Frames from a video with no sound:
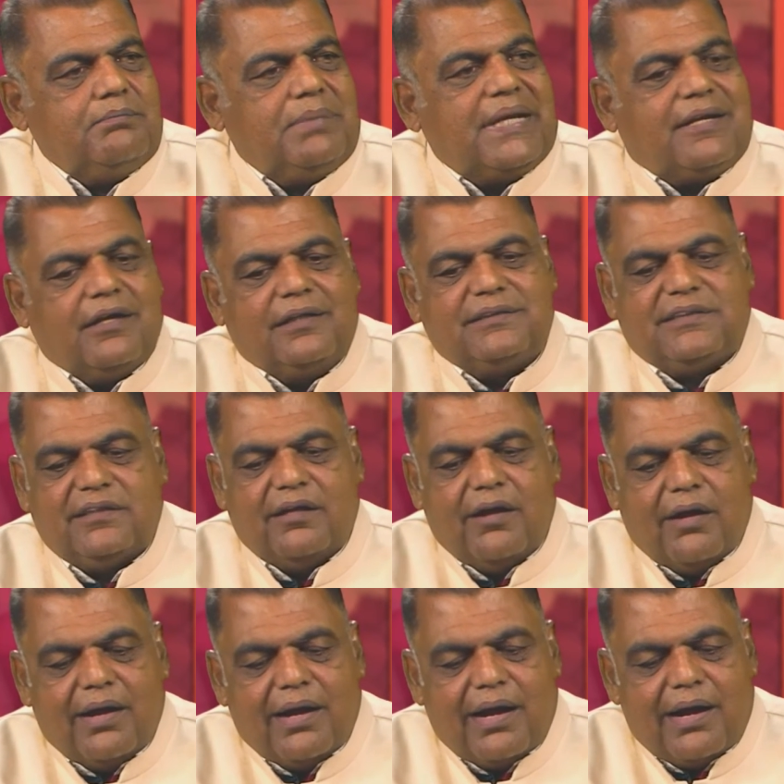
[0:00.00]
Because
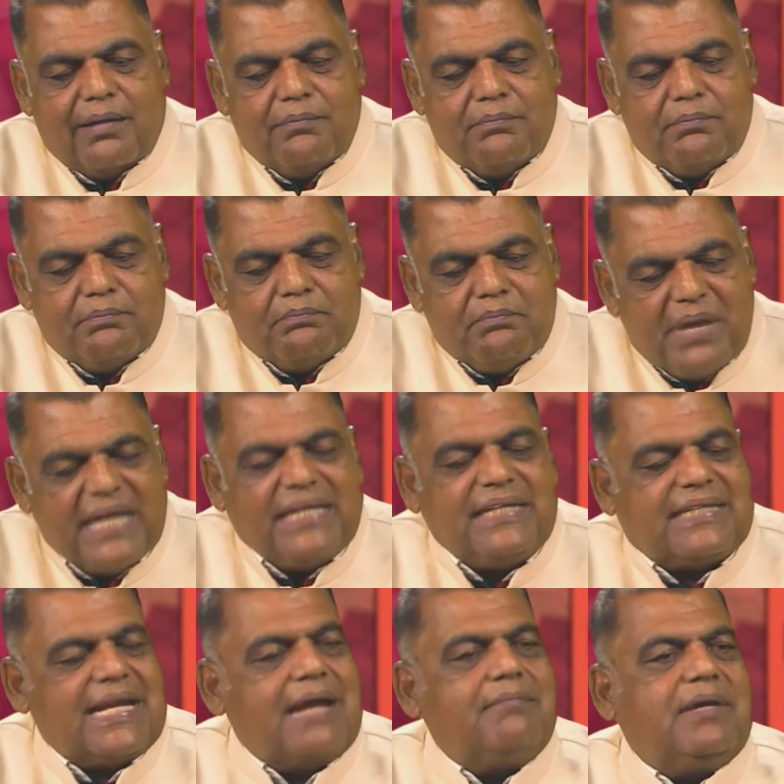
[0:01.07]

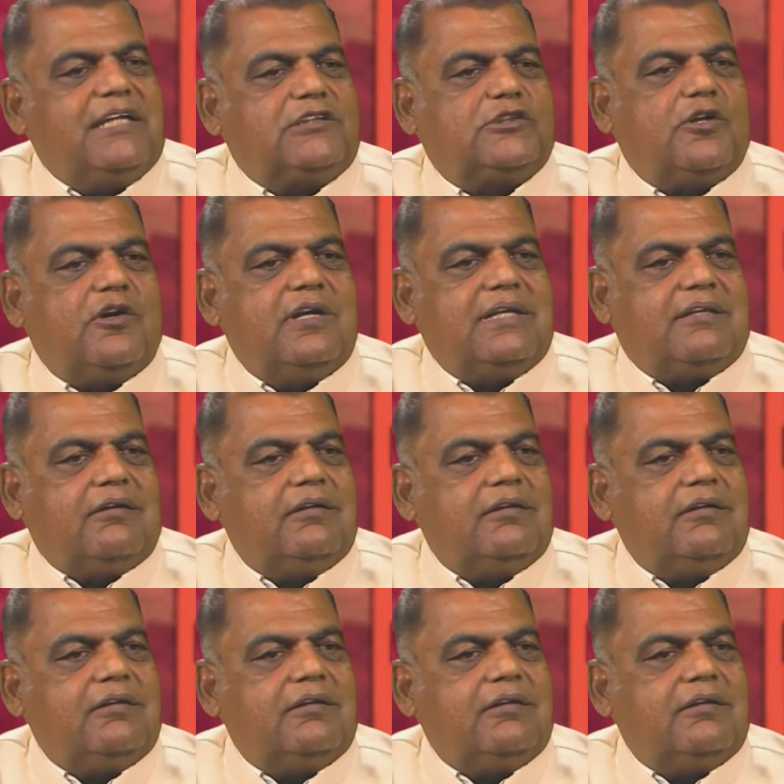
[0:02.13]
many times I saw it